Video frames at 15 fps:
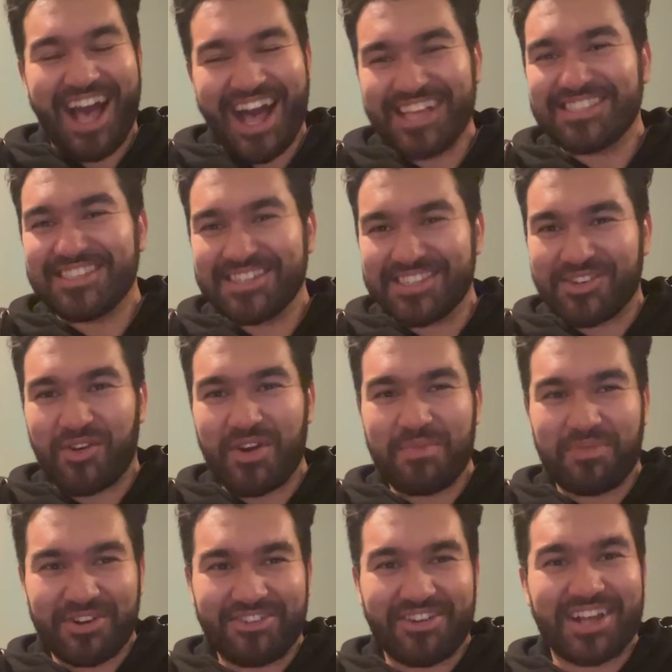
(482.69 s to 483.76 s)
As the
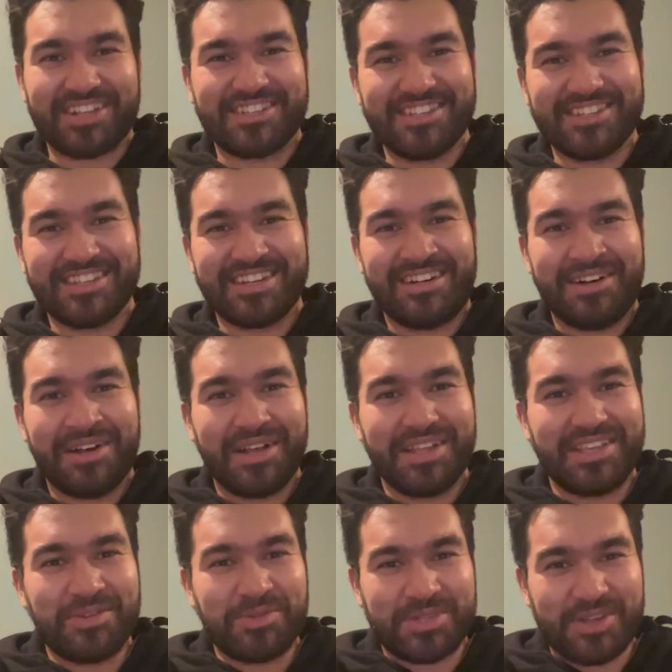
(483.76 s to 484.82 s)
story progresses,
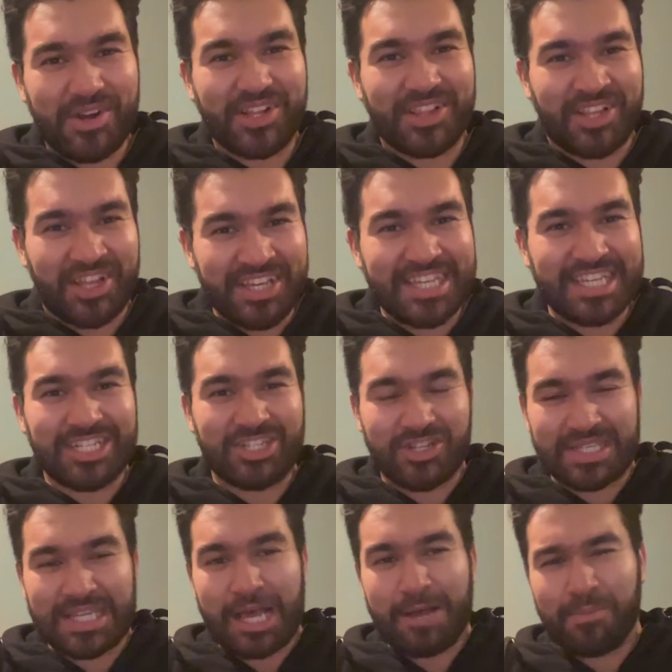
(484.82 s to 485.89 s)
you start liking
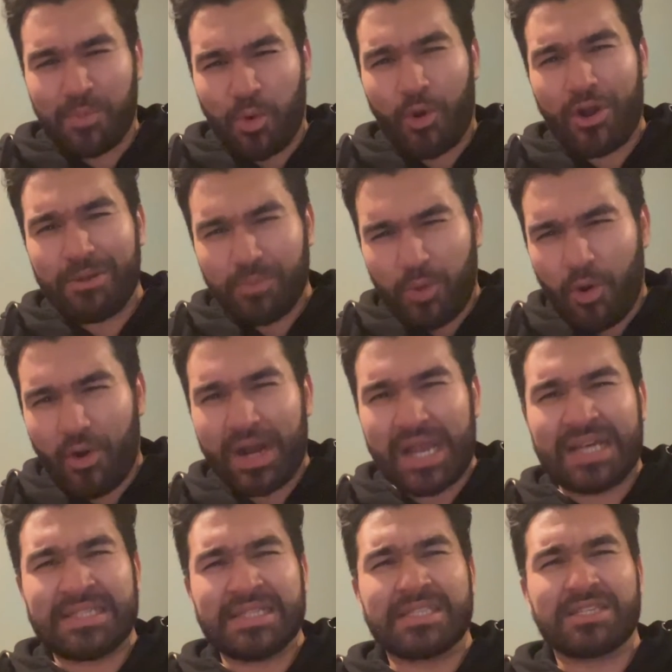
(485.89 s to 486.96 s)
Giselle more and more
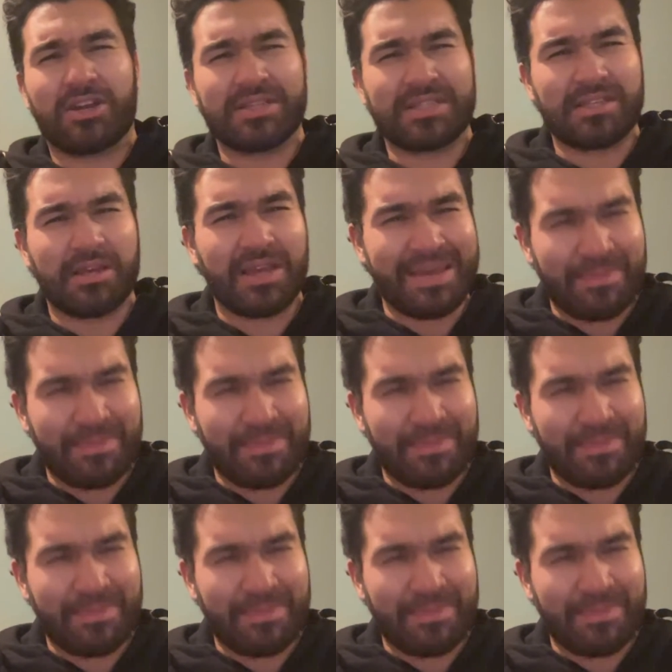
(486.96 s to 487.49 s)
as he starts to